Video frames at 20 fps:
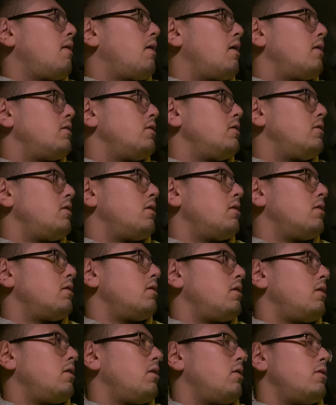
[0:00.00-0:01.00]
she didn't,
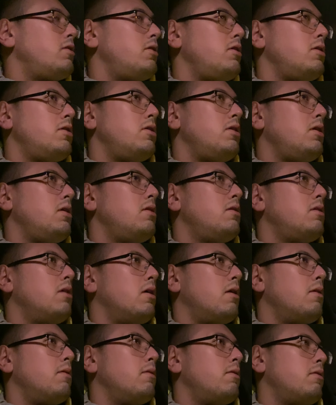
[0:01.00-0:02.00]
she had
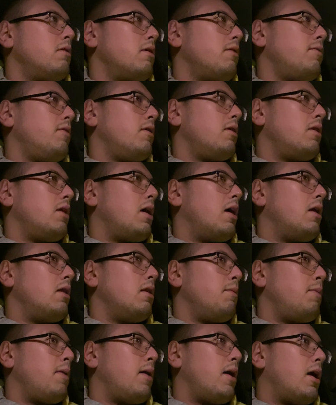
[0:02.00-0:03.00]
done stuff like that in
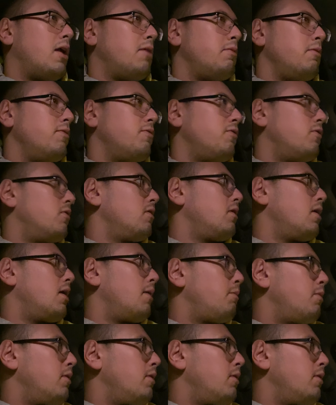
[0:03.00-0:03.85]
the past before that,